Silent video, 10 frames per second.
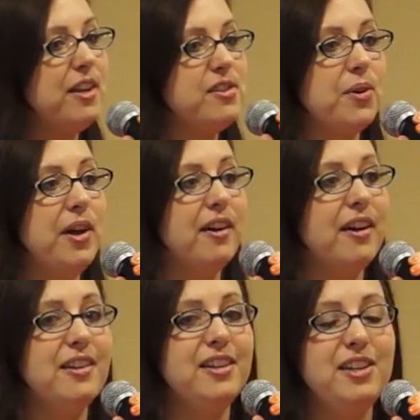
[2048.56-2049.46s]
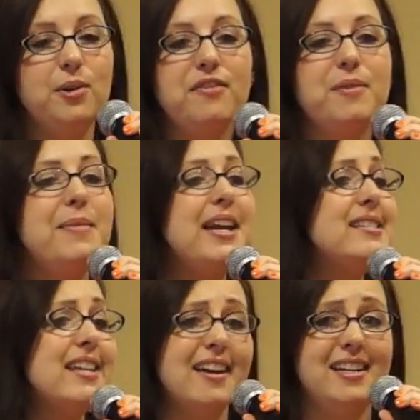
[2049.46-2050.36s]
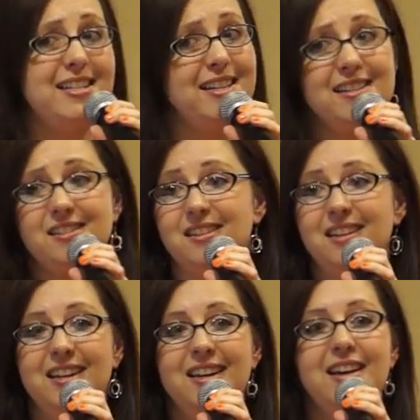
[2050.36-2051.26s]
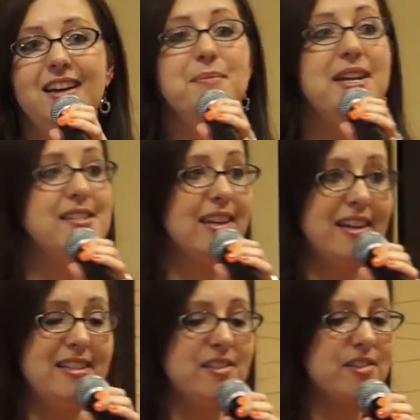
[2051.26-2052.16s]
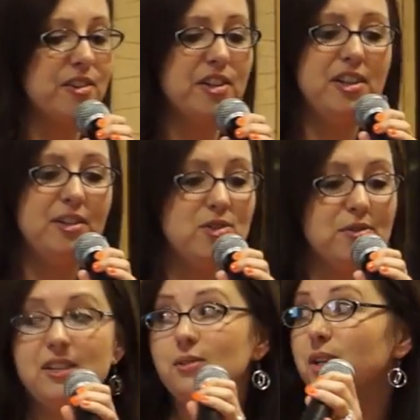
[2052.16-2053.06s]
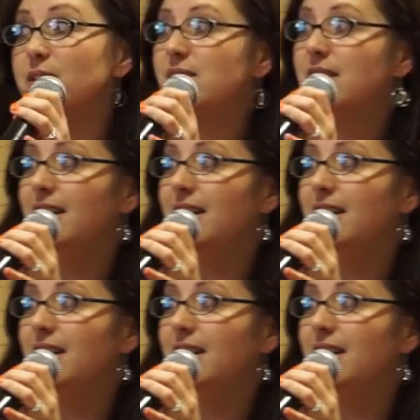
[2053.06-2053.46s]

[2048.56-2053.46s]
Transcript: things going on, you have amazing ideas. Amazing ideas are a huge resource.